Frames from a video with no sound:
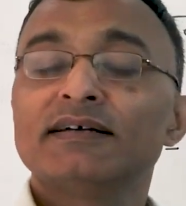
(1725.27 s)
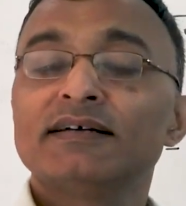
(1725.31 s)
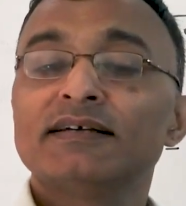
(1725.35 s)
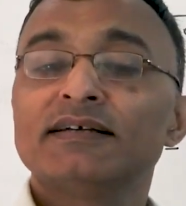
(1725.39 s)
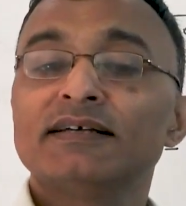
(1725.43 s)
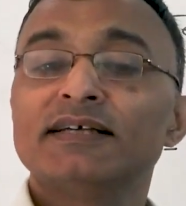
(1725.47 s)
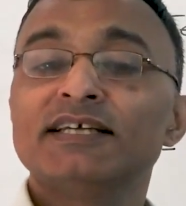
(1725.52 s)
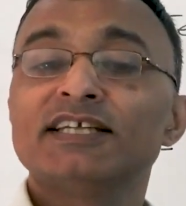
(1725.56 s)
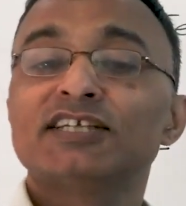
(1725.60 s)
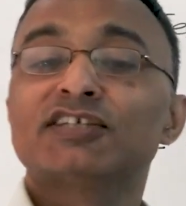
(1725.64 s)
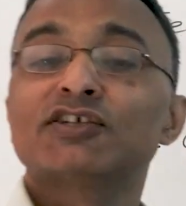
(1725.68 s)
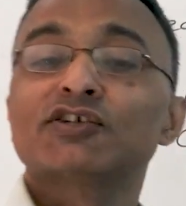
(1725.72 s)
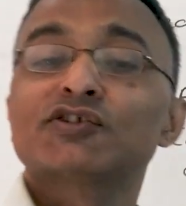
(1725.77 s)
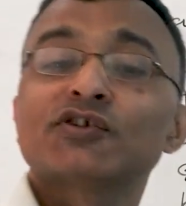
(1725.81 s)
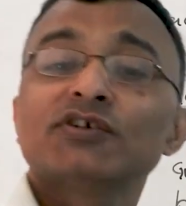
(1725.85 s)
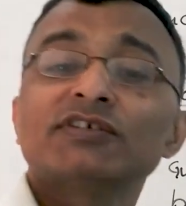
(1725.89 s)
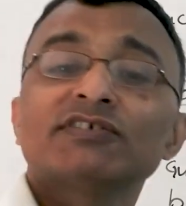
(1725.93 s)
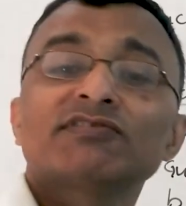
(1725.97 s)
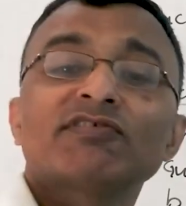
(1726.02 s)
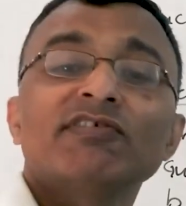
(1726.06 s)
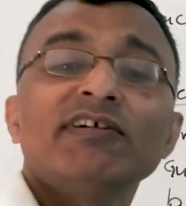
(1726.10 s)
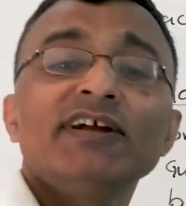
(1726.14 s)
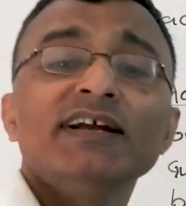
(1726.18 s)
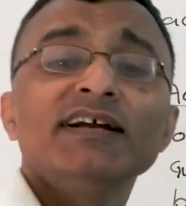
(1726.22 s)
He
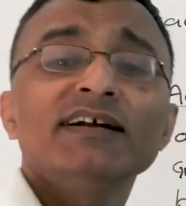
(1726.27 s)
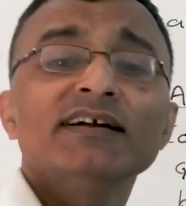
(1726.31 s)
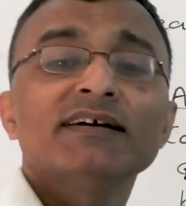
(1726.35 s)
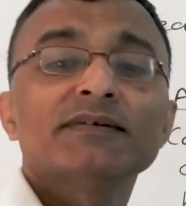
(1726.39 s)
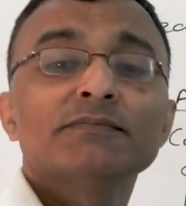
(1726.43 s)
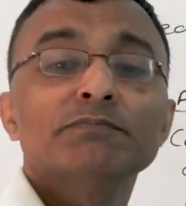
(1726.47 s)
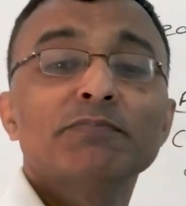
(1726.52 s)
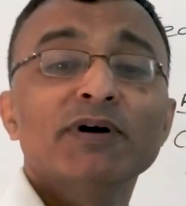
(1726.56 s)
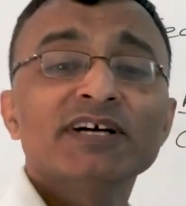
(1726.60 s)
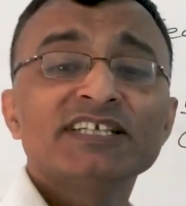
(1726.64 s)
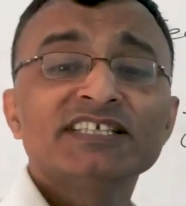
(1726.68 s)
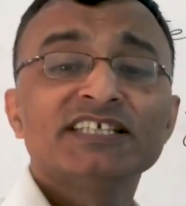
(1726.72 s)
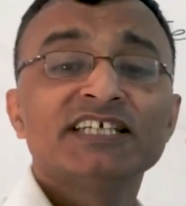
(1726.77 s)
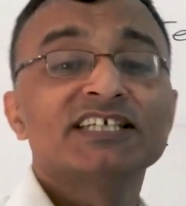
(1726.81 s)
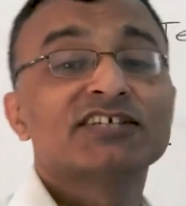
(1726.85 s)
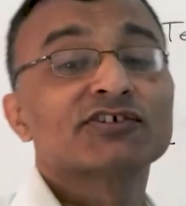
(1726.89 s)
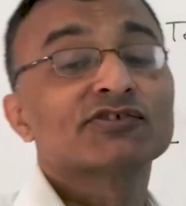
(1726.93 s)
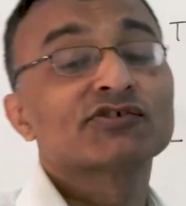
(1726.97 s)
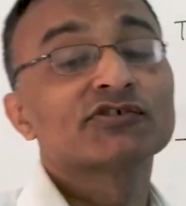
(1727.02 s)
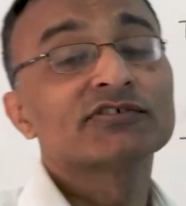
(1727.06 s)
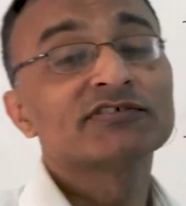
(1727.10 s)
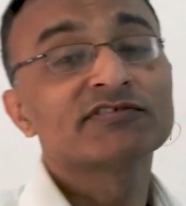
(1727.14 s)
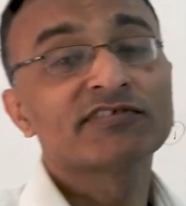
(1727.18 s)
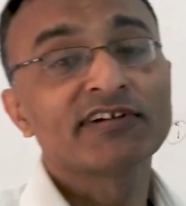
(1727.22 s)
doesn't drink, but he
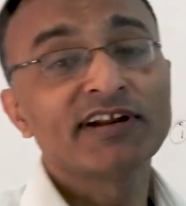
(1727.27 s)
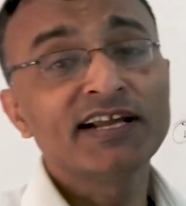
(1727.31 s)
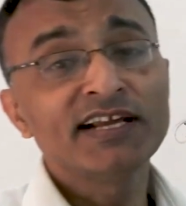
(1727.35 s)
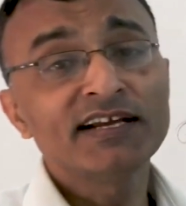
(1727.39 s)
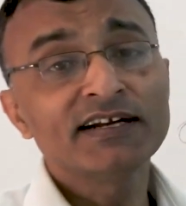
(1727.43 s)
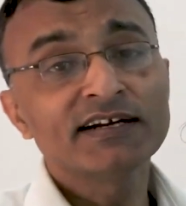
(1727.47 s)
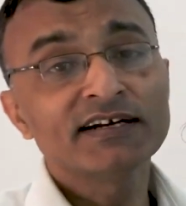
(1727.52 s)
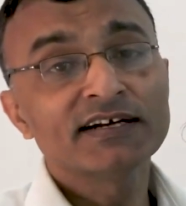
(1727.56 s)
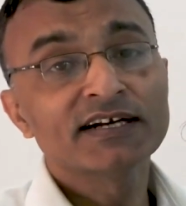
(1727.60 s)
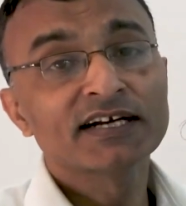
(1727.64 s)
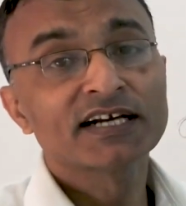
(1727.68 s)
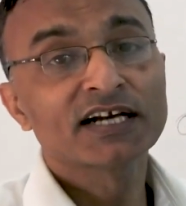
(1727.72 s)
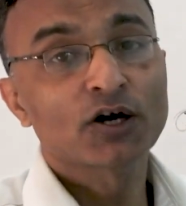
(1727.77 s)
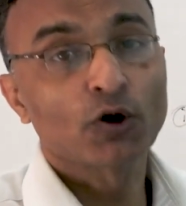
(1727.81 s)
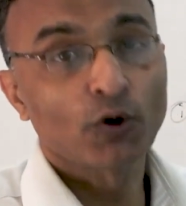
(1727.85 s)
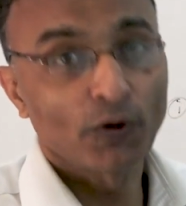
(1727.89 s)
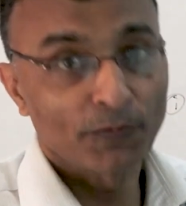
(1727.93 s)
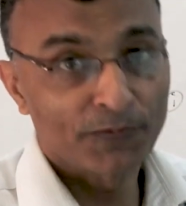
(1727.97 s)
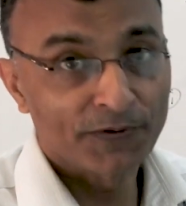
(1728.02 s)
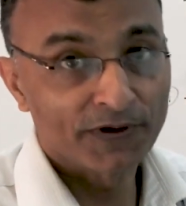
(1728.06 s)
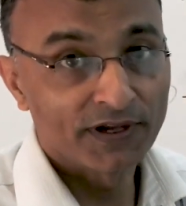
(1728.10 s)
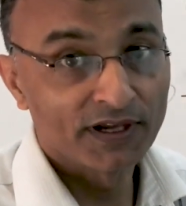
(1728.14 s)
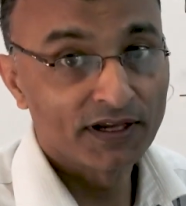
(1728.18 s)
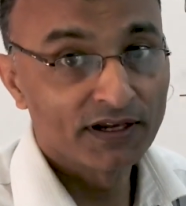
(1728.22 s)
doesn't drink
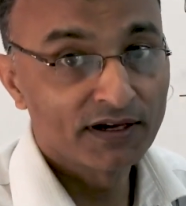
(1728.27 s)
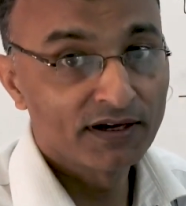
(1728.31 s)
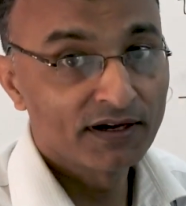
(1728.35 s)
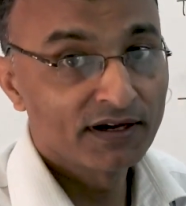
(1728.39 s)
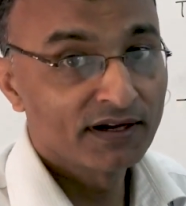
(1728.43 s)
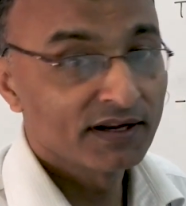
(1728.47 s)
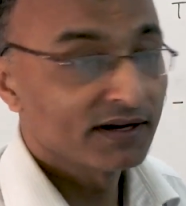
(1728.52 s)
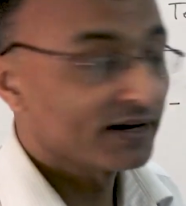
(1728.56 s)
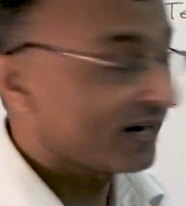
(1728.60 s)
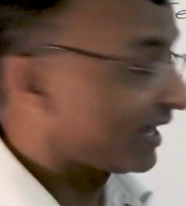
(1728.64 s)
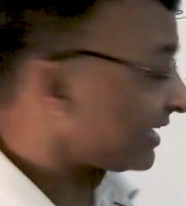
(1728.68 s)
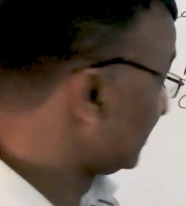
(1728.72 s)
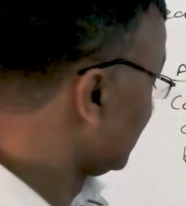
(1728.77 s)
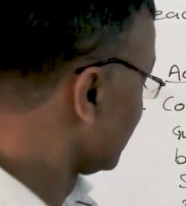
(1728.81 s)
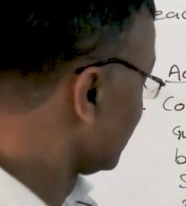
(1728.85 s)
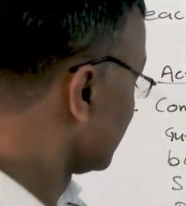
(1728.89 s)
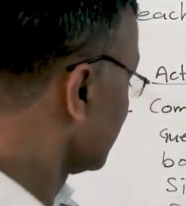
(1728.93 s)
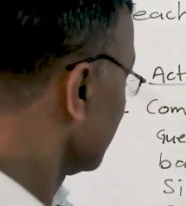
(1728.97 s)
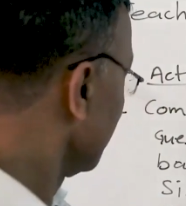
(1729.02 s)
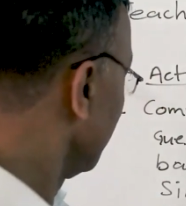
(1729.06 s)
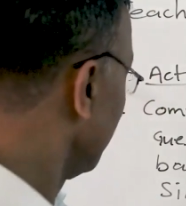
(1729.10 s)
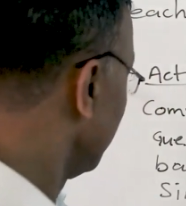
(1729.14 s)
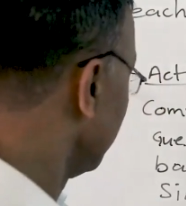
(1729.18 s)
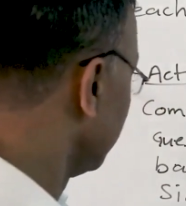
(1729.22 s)
coffee. Like
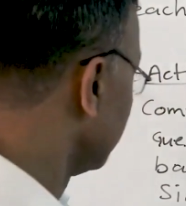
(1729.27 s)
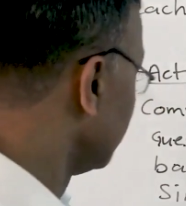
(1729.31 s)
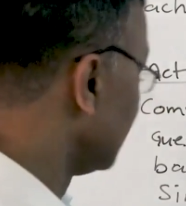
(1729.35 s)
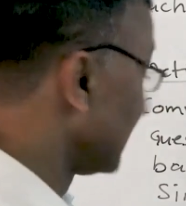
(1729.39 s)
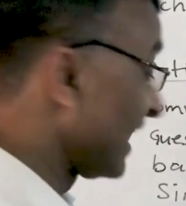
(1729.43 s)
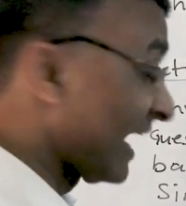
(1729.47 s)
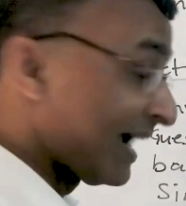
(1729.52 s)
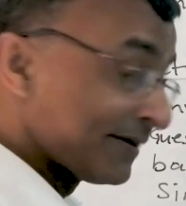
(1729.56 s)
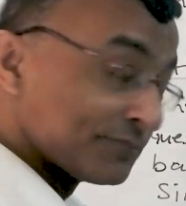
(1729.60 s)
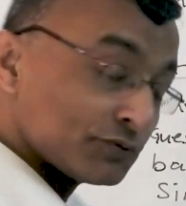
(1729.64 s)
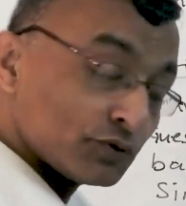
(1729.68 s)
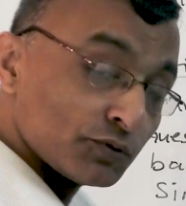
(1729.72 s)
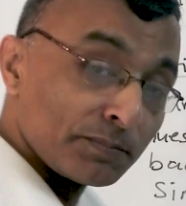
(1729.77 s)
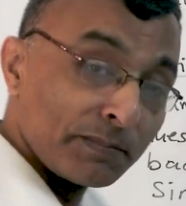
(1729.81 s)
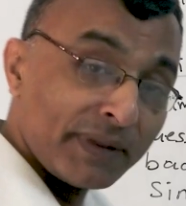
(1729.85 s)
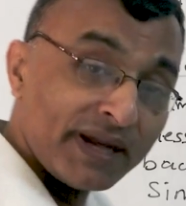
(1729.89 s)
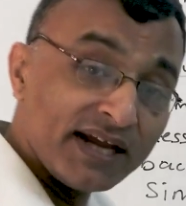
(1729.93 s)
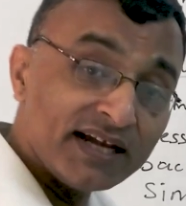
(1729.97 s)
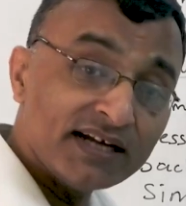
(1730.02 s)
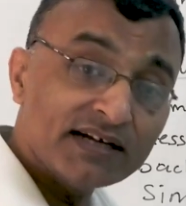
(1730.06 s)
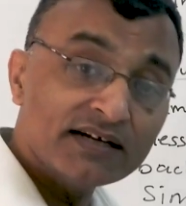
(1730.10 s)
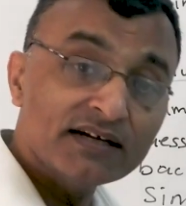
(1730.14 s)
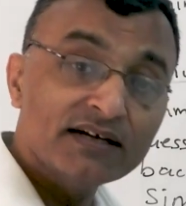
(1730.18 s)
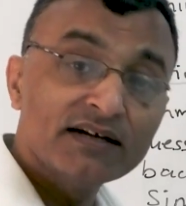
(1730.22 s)
this, they have to
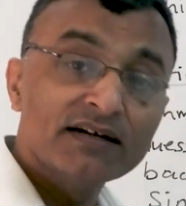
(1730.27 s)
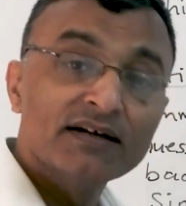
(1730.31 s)
make